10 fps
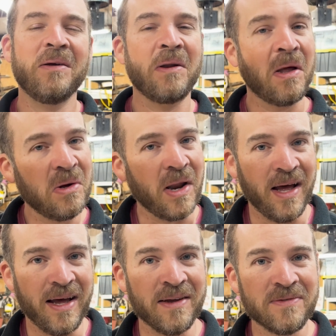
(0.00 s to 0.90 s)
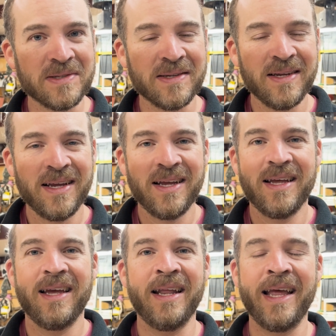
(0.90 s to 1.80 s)
lowlifes
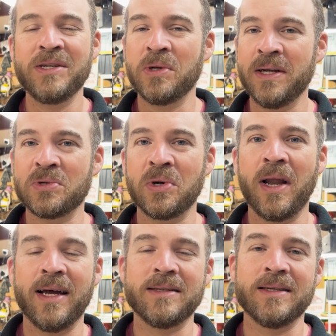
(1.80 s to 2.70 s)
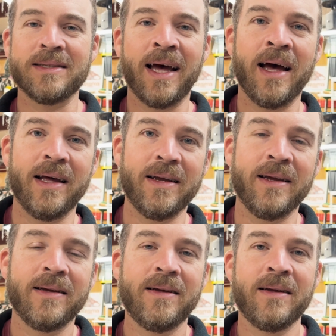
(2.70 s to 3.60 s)
in ancient Israelite
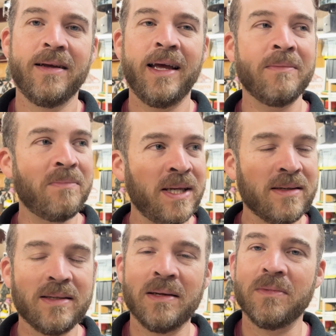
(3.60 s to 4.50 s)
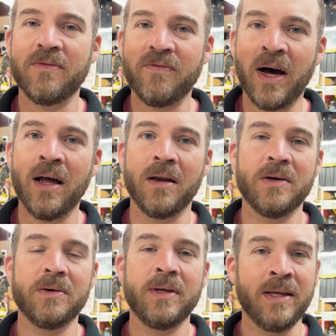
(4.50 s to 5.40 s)
society and bids him to
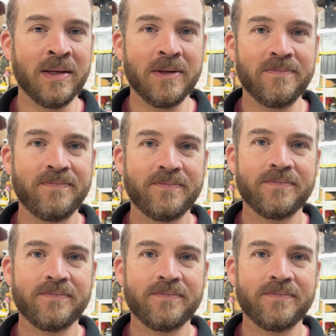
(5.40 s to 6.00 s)
follow him.